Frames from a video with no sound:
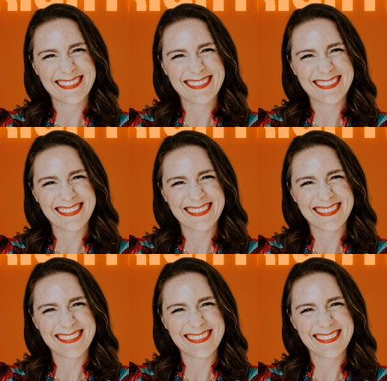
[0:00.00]

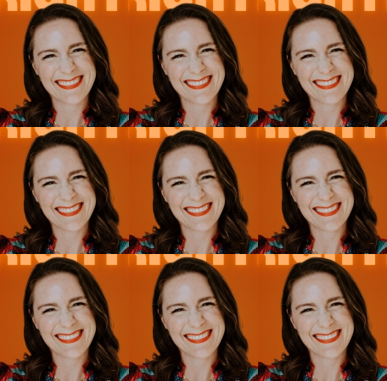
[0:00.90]

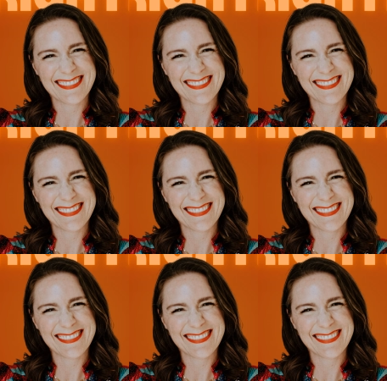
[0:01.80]

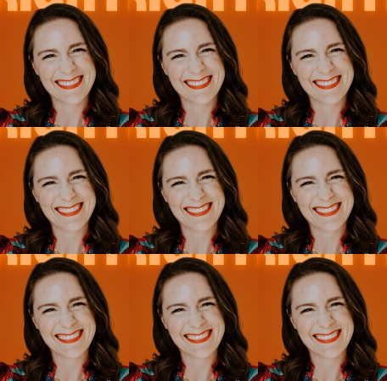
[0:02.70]

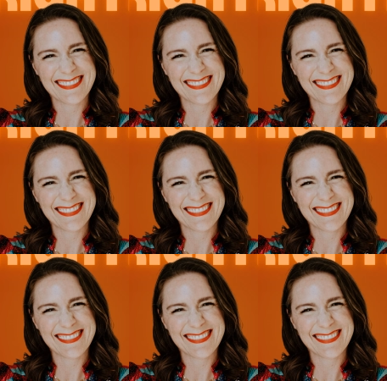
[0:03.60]

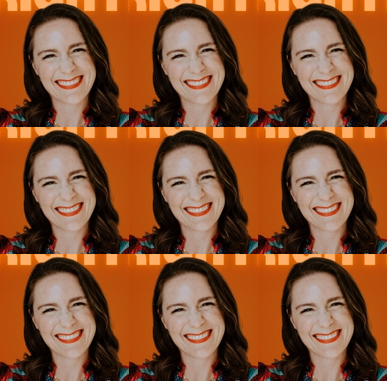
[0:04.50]

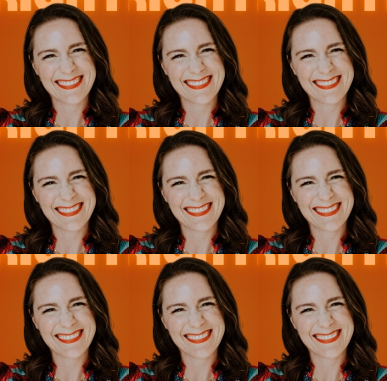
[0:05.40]

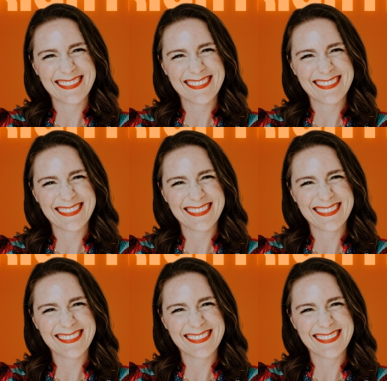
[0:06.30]

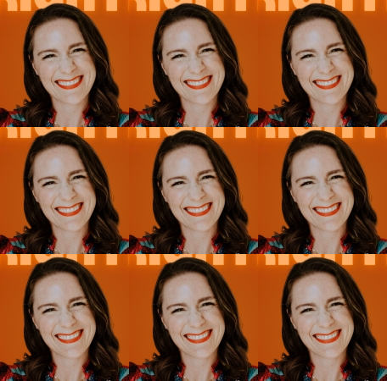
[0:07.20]
This is a still picture; no speech is visible.